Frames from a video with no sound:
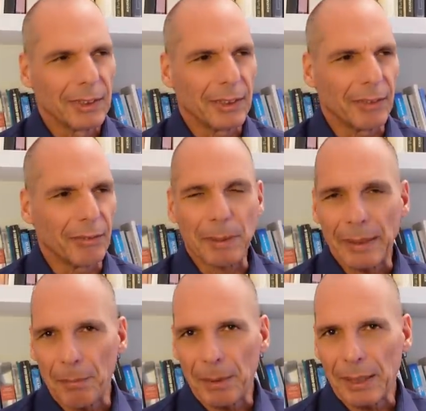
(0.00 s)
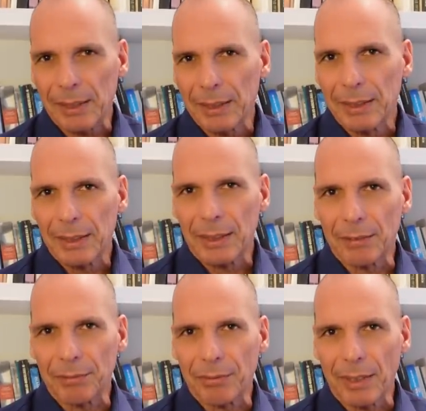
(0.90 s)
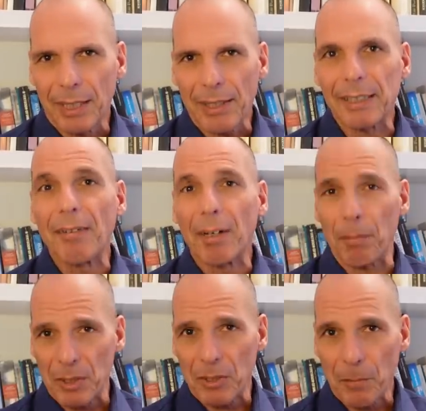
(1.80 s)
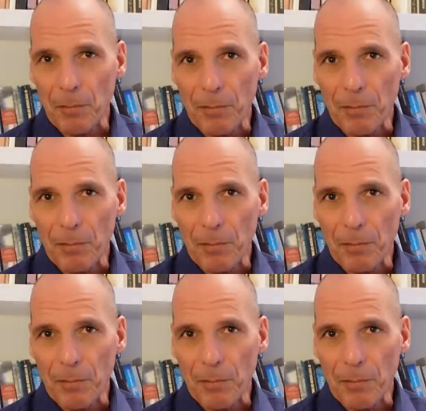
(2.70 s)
of the pandemic, of the developments